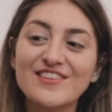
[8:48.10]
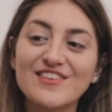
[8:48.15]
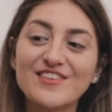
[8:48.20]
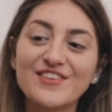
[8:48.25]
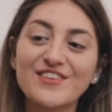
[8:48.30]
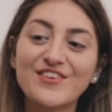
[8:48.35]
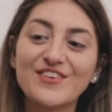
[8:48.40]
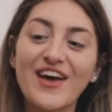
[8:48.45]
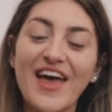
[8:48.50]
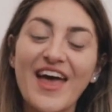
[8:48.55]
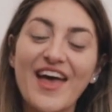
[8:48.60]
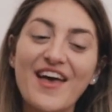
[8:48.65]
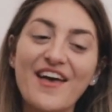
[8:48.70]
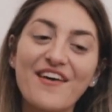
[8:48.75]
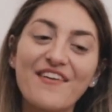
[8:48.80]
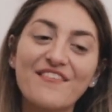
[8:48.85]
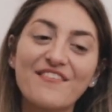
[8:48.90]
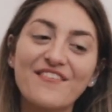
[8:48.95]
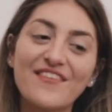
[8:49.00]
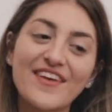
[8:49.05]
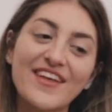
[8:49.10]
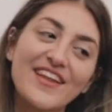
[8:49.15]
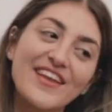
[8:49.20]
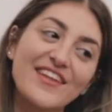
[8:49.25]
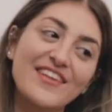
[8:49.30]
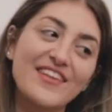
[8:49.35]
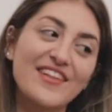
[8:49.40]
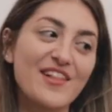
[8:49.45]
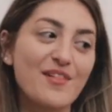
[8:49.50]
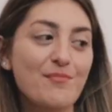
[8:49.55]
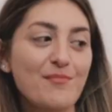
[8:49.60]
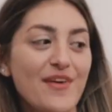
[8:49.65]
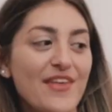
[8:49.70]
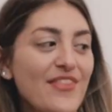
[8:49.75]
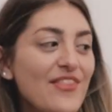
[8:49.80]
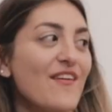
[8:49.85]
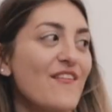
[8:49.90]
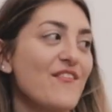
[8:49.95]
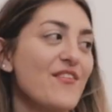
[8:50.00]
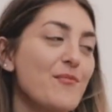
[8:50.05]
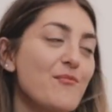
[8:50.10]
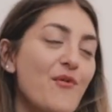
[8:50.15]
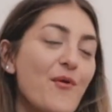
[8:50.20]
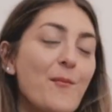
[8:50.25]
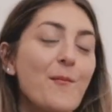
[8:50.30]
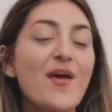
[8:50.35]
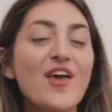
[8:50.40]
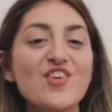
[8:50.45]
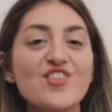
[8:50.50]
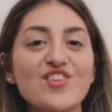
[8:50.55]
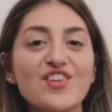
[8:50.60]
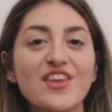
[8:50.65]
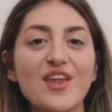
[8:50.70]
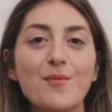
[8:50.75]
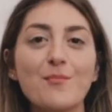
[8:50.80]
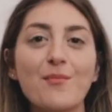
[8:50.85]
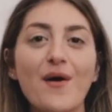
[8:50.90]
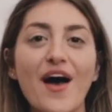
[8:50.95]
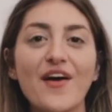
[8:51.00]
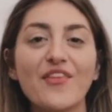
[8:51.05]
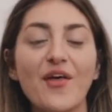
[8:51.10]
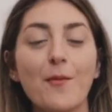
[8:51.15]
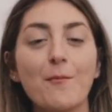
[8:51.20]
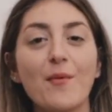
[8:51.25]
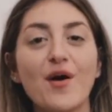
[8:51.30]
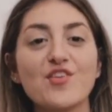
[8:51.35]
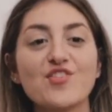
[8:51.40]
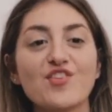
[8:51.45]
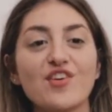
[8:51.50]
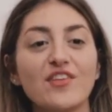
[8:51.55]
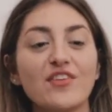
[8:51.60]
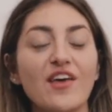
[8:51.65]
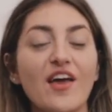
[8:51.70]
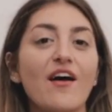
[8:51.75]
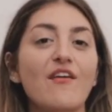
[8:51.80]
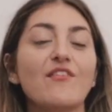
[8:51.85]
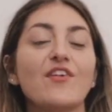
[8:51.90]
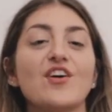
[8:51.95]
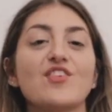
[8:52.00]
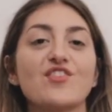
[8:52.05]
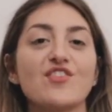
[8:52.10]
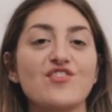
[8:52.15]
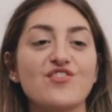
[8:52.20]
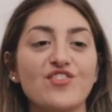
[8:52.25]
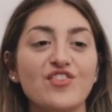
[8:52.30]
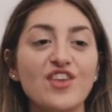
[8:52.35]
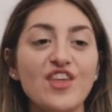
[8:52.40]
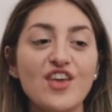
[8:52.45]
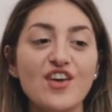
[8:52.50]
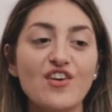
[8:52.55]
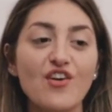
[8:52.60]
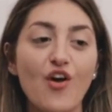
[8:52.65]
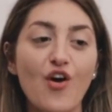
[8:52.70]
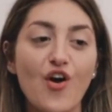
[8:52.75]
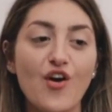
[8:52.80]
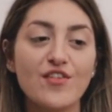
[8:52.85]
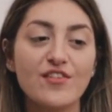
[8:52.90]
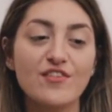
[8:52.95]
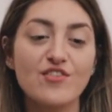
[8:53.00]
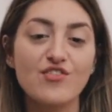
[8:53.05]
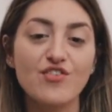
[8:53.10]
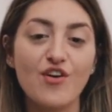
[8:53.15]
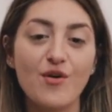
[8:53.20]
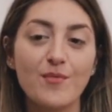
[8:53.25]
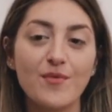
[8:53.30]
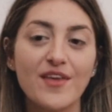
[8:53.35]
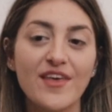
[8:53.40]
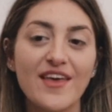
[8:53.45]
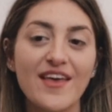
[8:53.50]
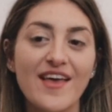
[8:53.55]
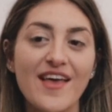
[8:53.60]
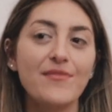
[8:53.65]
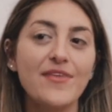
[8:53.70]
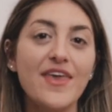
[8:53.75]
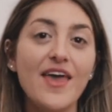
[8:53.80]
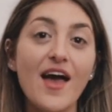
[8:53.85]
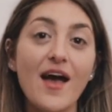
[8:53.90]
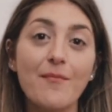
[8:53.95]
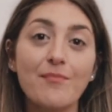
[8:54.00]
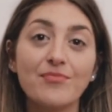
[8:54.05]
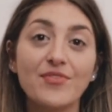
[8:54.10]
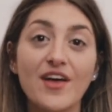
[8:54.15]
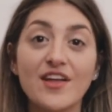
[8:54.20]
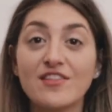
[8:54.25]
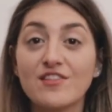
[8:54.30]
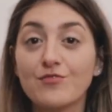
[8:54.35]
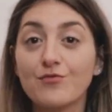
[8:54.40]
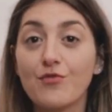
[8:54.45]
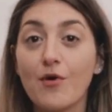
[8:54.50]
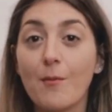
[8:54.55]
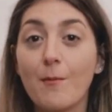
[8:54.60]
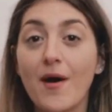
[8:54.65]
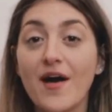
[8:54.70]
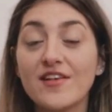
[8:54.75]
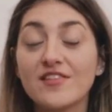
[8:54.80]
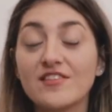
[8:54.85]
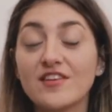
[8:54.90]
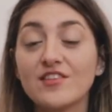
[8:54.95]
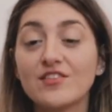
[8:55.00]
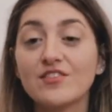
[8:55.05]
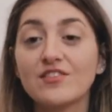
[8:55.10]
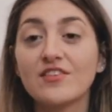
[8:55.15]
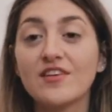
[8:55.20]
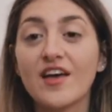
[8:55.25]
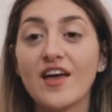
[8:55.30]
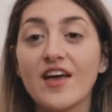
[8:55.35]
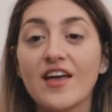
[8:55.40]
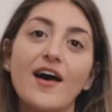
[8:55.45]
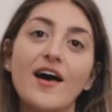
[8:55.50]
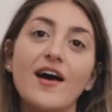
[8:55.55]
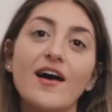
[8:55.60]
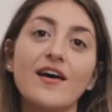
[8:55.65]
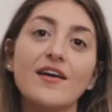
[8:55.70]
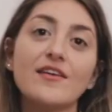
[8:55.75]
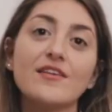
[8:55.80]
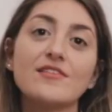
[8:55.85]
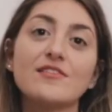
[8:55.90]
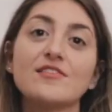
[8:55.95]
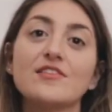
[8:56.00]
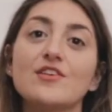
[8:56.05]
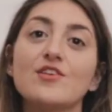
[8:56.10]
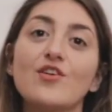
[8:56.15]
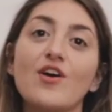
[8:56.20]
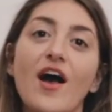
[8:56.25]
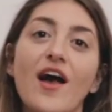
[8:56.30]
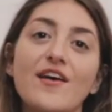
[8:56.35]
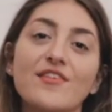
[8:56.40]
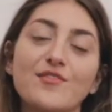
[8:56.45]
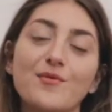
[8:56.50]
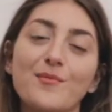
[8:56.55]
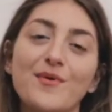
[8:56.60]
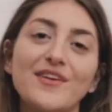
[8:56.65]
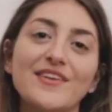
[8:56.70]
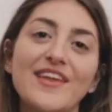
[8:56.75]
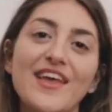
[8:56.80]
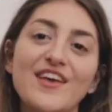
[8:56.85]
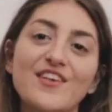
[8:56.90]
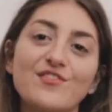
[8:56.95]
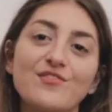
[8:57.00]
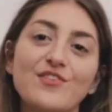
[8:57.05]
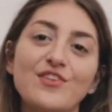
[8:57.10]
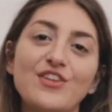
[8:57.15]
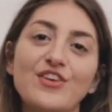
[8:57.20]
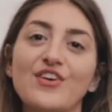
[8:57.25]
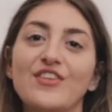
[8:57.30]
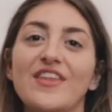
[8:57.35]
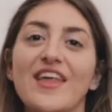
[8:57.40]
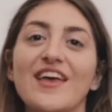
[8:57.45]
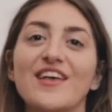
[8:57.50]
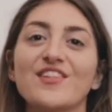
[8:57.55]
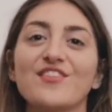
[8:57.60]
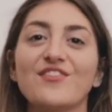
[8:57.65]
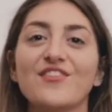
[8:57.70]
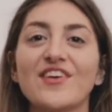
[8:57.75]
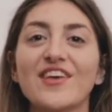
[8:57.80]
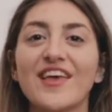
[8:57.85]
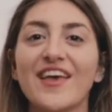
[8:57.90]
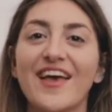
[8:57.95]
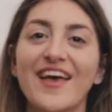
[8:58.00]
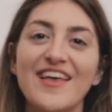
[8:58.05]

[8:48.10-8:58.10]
to have a little bit of information about how much an average engineer earns in Germany. Yeah, that's it from my side today. I see you guys on my next video next week.